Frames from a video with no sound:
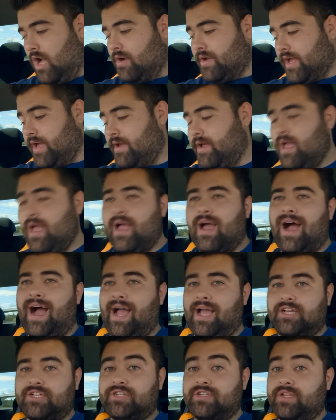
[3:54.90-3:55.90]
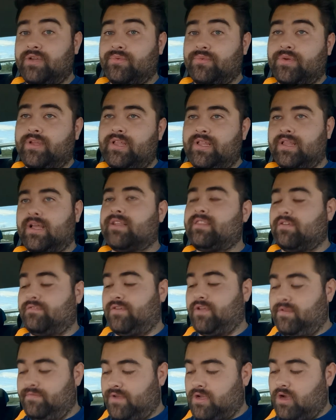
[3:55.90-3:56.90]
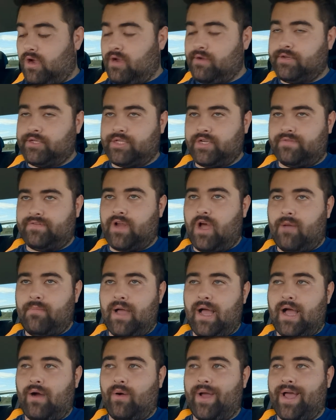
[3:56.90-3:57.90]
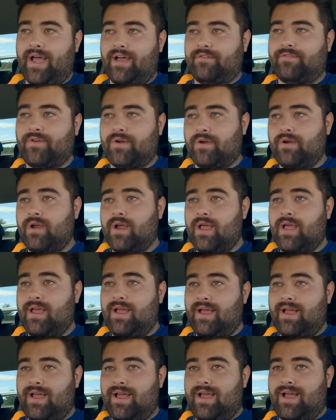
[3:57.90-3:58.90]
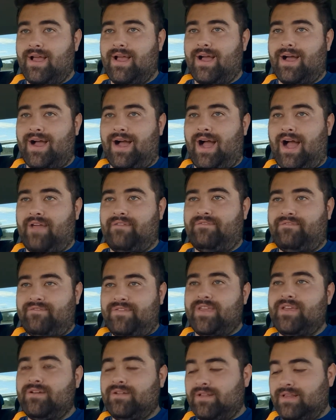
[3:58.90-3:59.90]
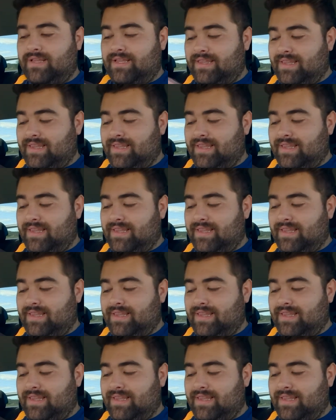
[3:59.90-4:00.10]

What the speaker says: Okay, I actually really like the feel of the concrete shift knob, however, I feel